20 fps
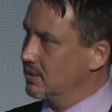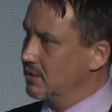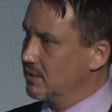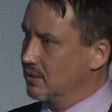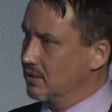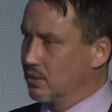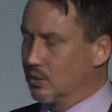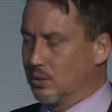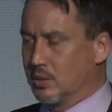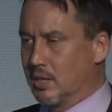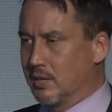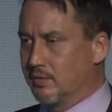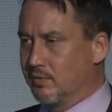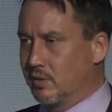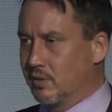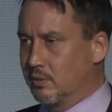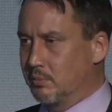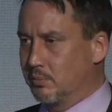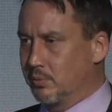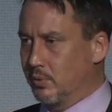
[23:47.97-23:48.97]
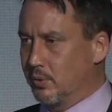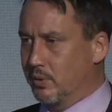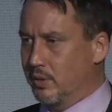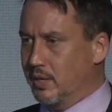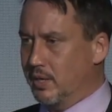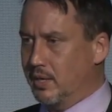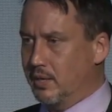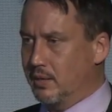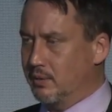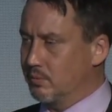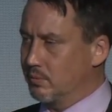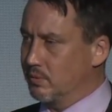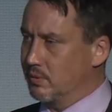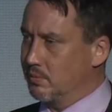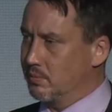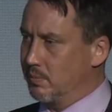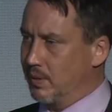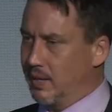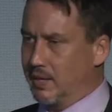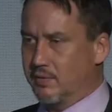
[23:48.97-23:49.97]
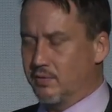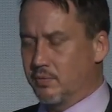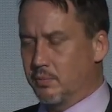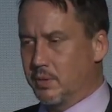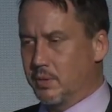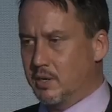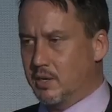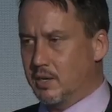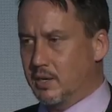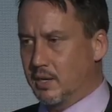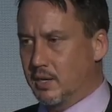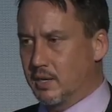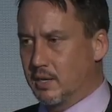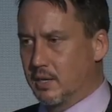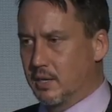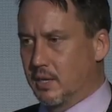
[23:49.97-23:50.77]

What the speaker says: a low-level employee with Bank of America.